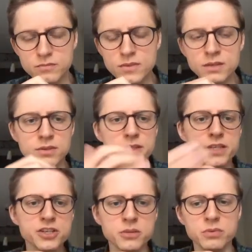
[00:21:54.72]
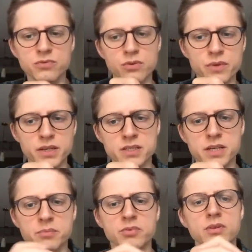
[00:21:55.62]
validation before we
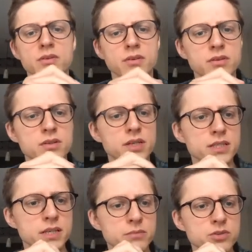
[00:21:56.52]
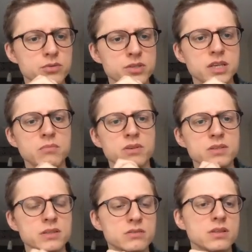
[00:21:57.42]
accept those schemas
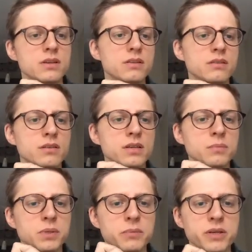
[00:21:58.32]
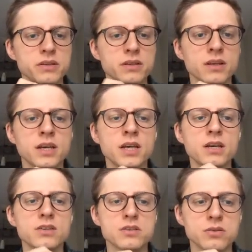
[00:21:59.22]
and start implementing.
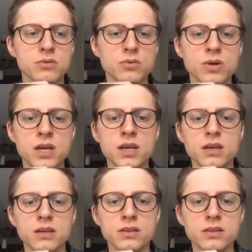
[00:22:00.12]
So it